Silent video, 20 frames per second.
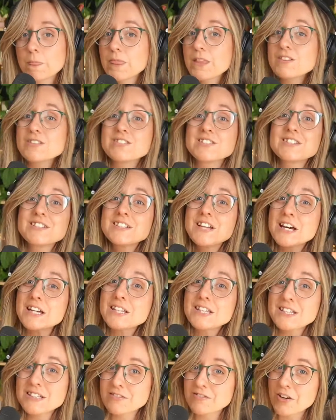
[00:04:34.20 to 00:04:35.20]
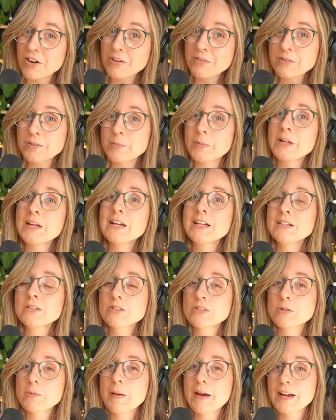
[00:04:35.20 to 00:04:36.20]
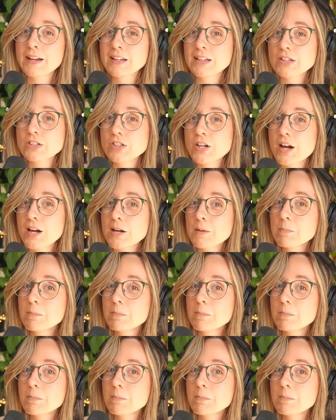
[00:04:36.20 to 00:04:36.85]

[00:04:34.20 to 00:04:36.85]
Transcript: There's nothing wrong with playing to a backing track,